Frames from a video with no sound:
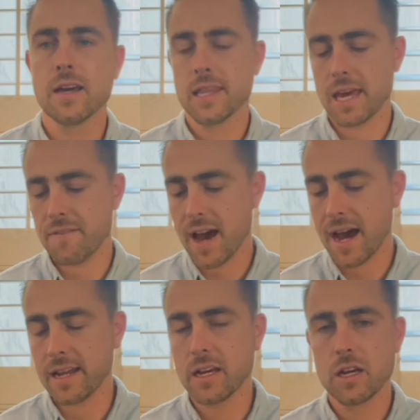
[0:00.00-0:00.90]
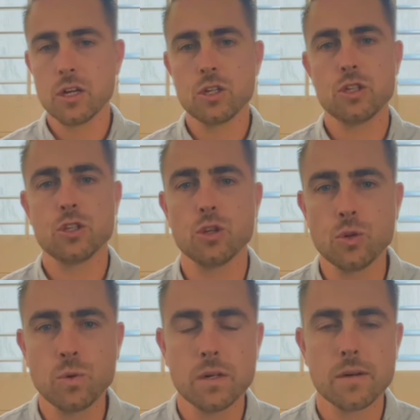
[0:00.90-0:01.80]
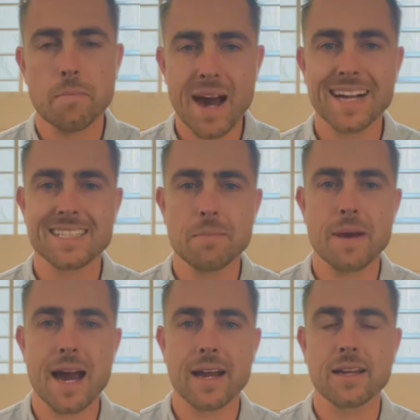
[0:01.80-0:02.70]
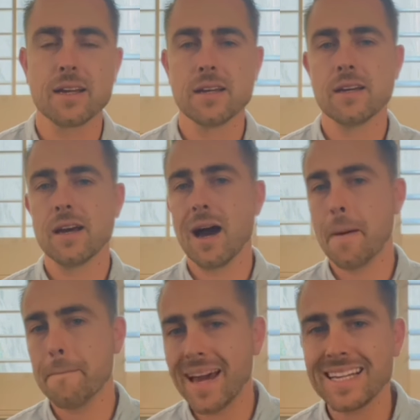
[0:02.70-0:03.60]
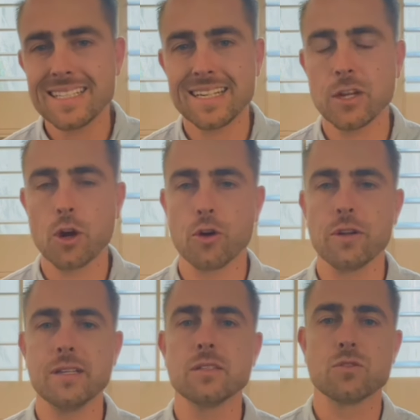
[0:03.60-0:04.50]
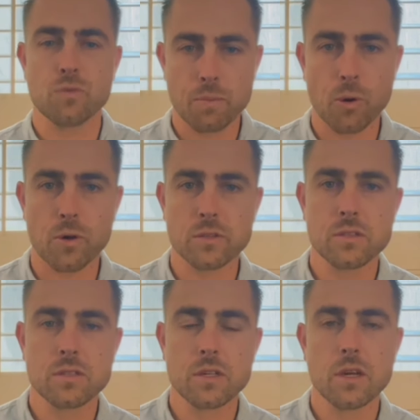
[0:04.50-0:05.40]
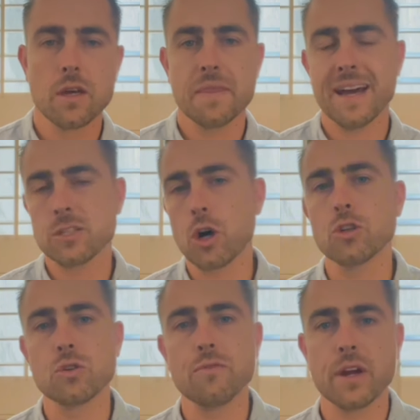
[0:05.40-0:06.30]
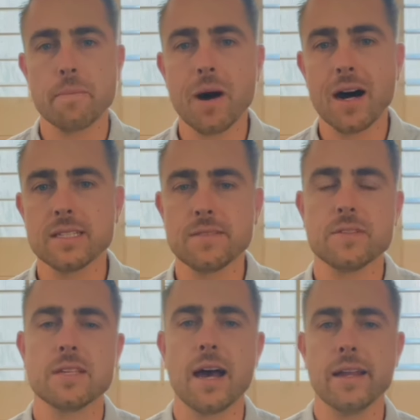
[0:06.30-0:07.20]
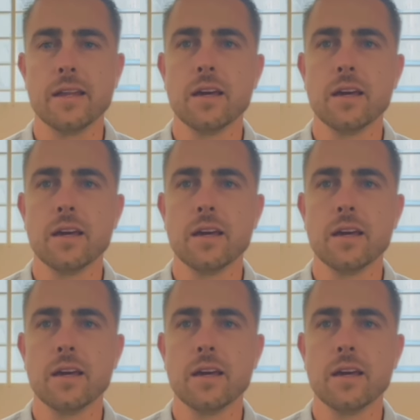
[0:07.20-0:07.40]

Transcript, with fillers: They've had 2 back-to-back amazing earnings reports. That's also a very positive sign.